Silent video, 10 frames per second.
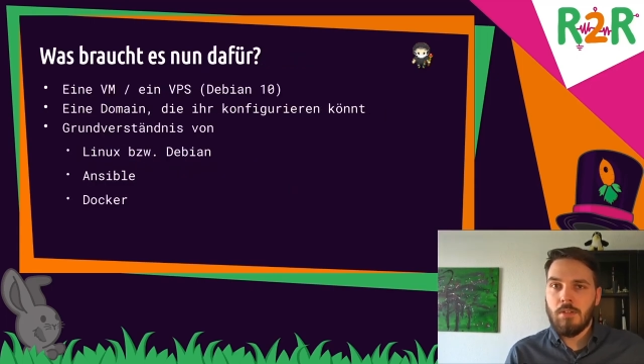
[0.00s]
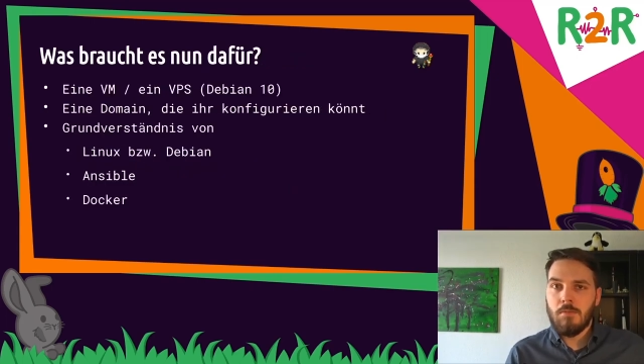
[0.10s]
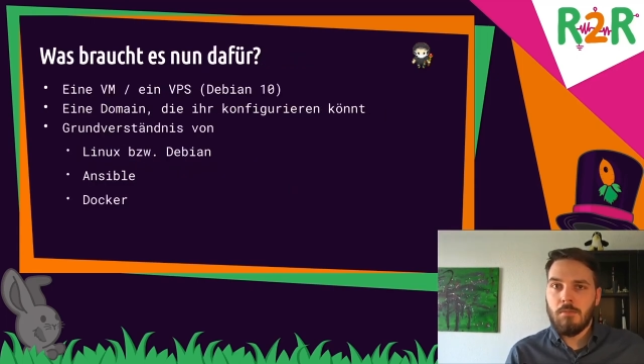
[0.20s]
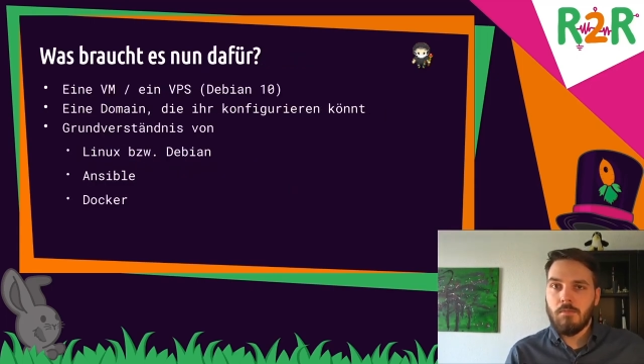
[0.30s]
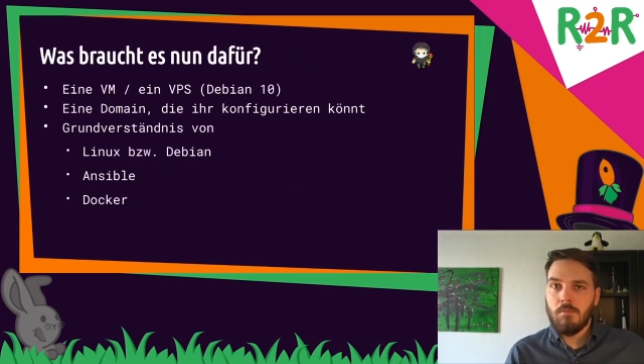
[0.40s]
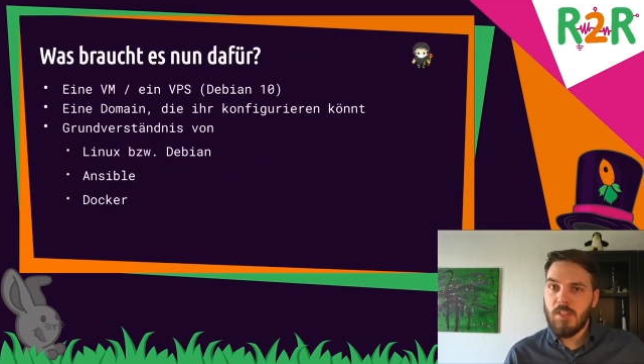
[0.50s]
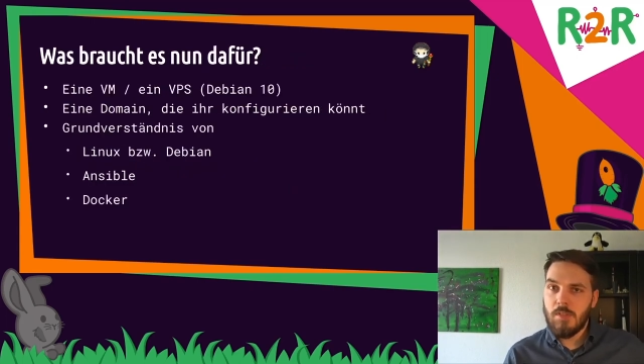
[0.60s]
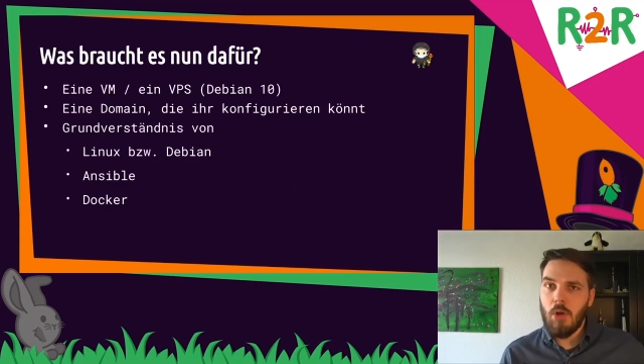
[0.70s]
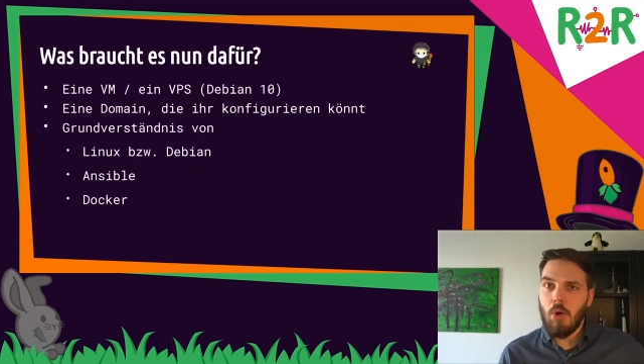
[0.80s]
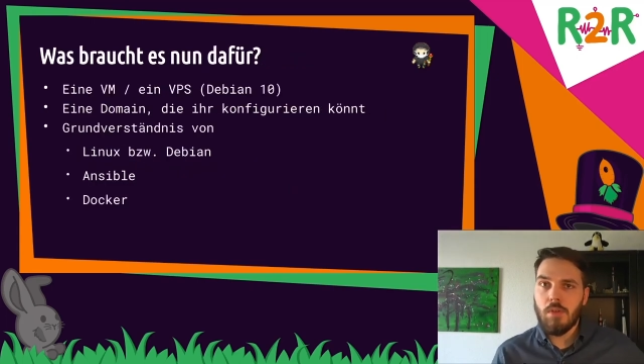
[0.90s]
really, really
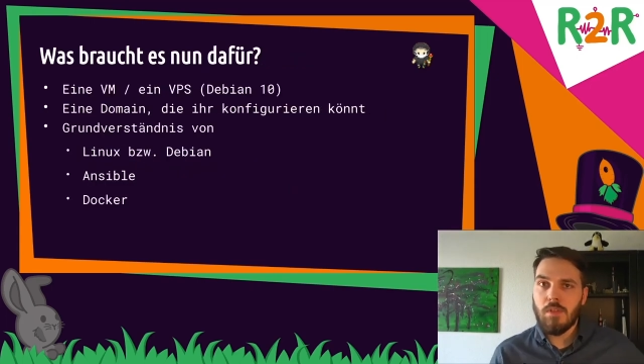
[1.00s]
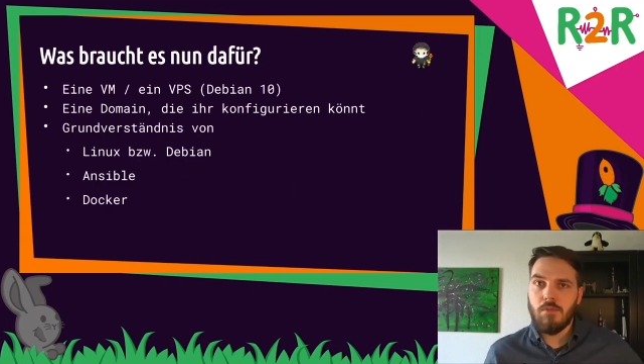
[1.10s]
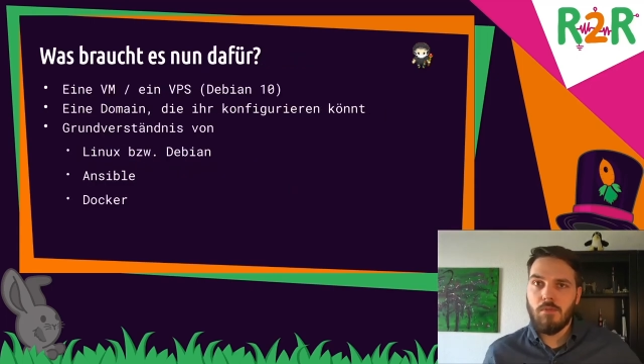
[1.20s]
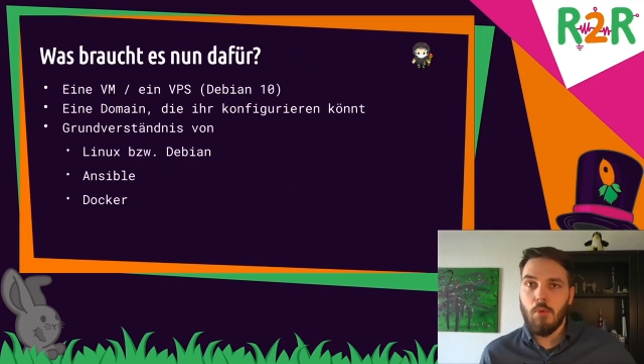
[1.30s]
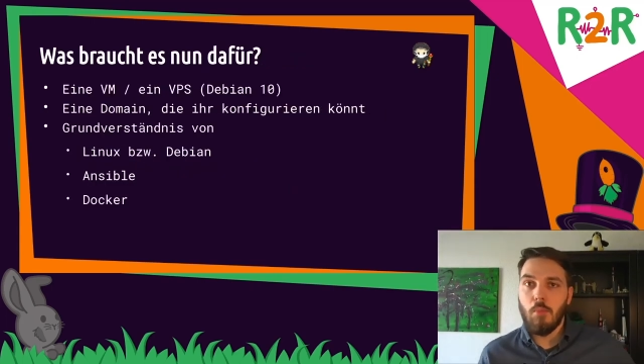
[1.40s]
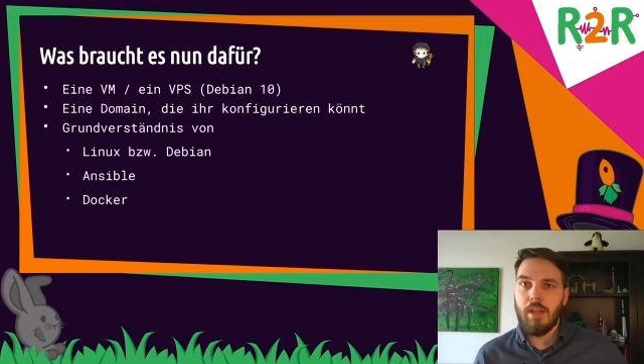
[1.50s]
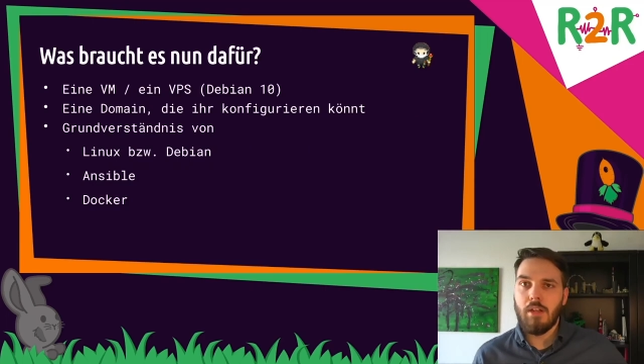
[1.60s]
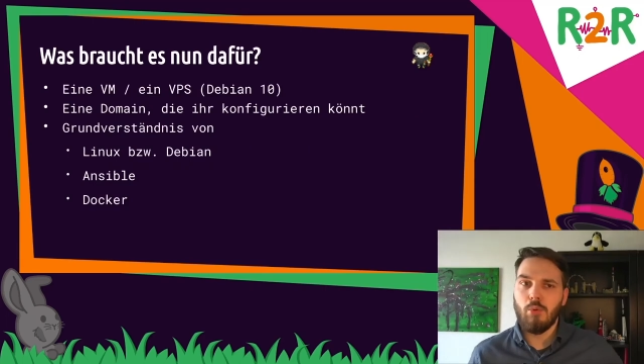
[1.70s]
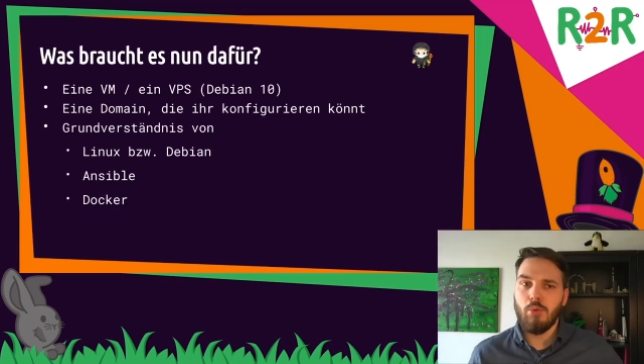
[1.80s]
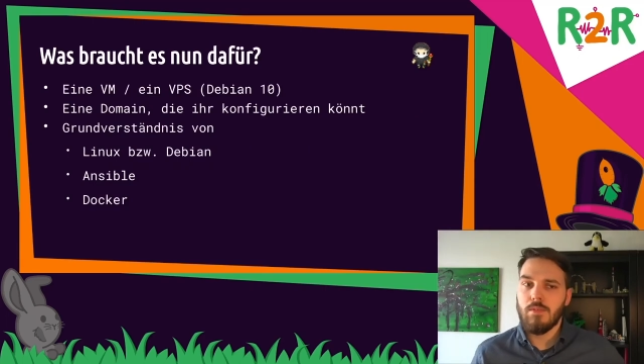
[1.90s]
important to do a talk
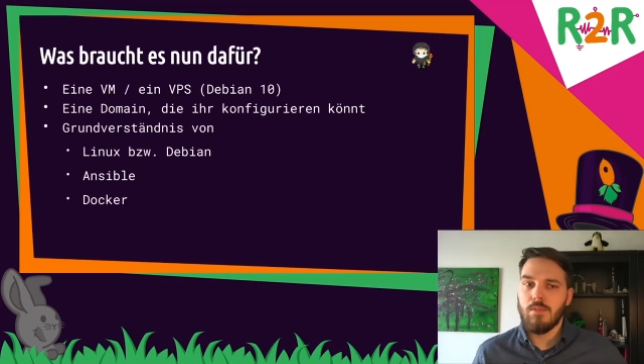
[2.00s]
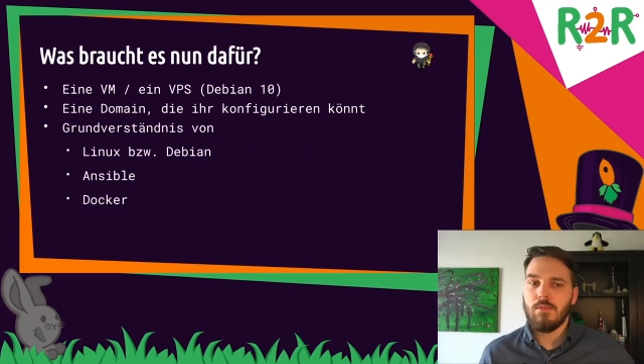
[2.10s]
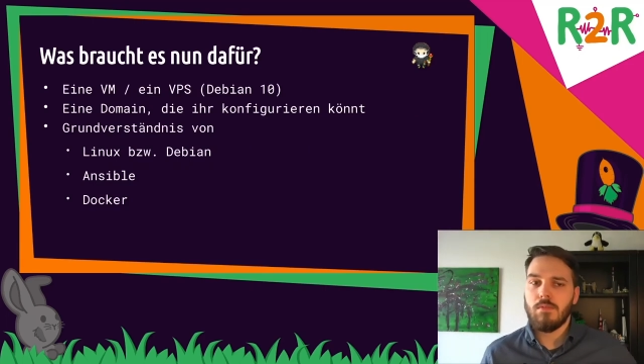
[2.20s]
on this.